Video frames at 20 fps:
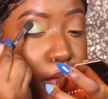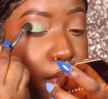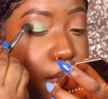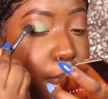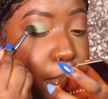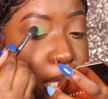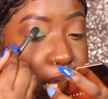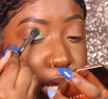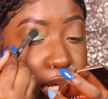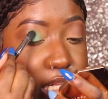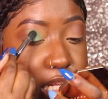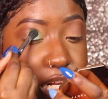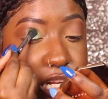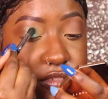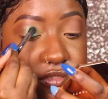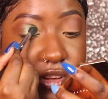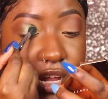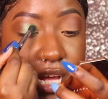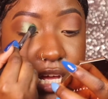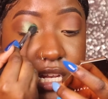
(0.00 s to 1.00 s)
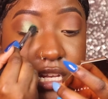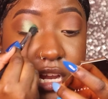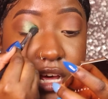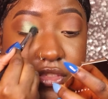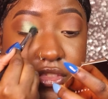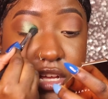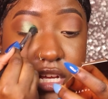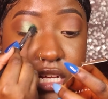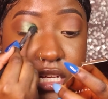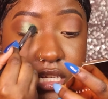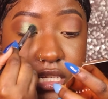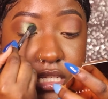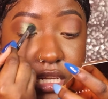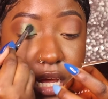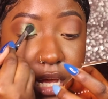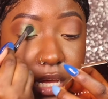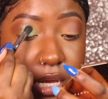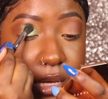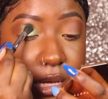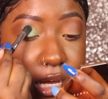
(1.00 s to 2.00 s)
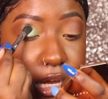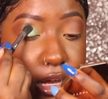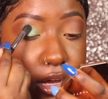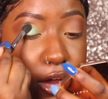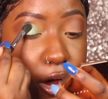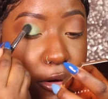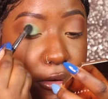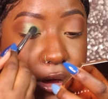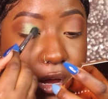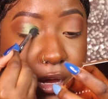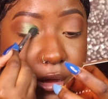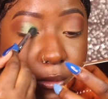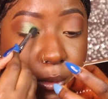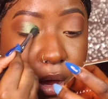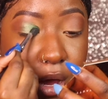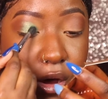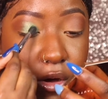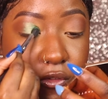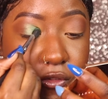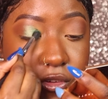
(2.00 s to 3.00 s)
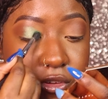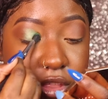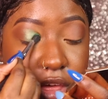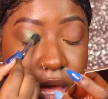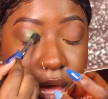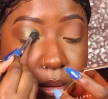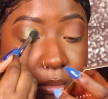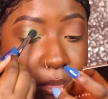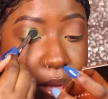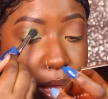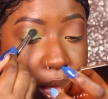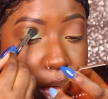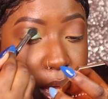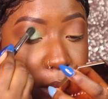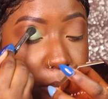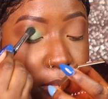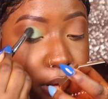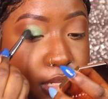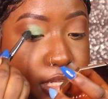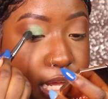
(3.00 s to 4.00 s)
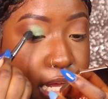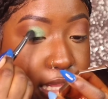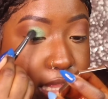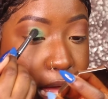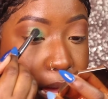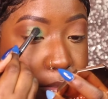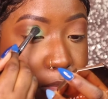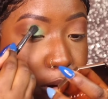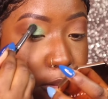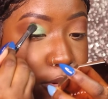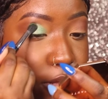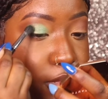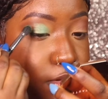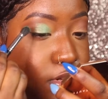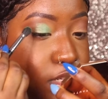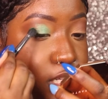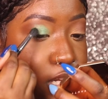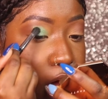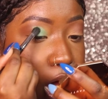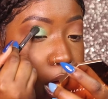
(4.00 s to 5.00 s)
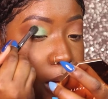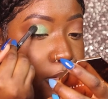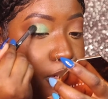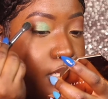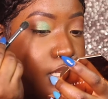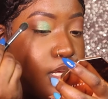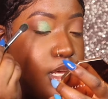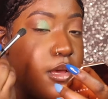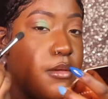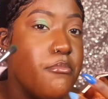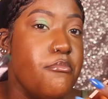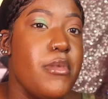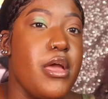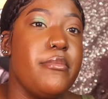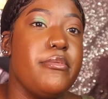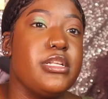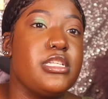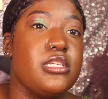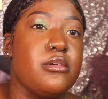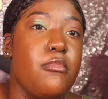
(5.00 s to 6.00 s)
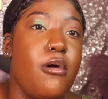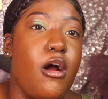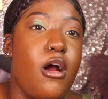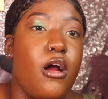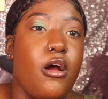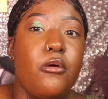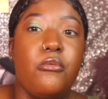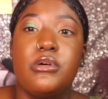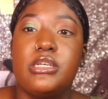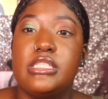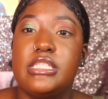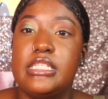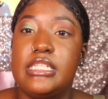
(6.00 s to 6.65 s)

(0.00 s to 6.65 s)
because they just feel like nothing's like going well for them, but it's like that moment you stopped, maybe tomorrow was the